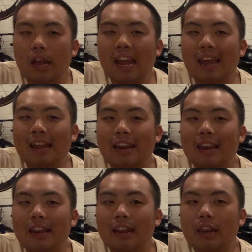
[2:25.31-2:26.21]

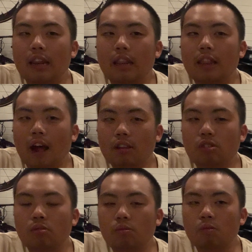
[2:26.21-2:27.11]
And
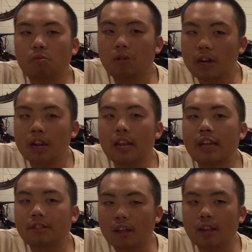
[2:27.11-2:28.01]
that's really
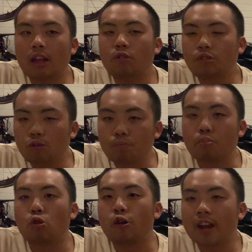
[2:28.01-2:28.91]
something that was
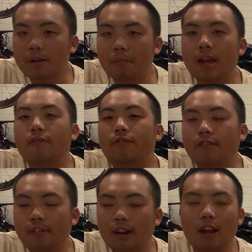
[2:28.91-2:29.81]
brewing in me for
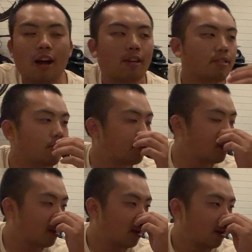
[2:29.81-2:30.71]
the last
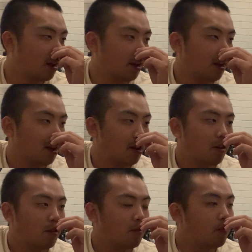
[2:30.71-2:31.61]

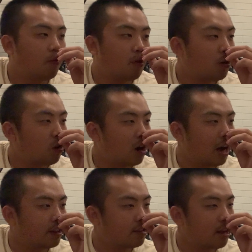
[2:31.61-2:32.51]
four,
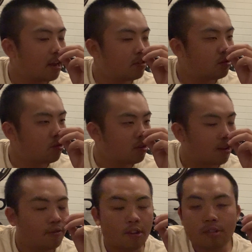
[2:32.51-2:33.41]
I'd say as soon as I
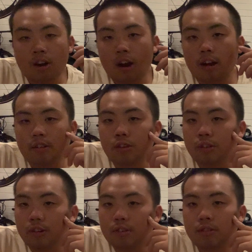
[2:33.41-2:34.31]
finished high,
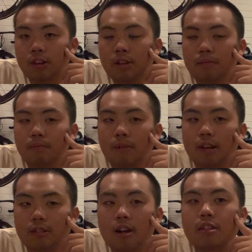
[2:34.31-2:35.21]
university, I
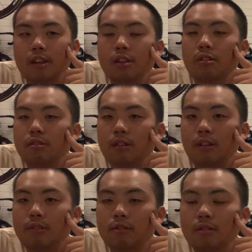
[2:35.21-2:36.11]
started taking those
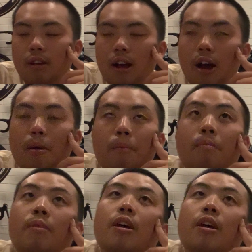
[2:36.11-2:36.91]
things. Um,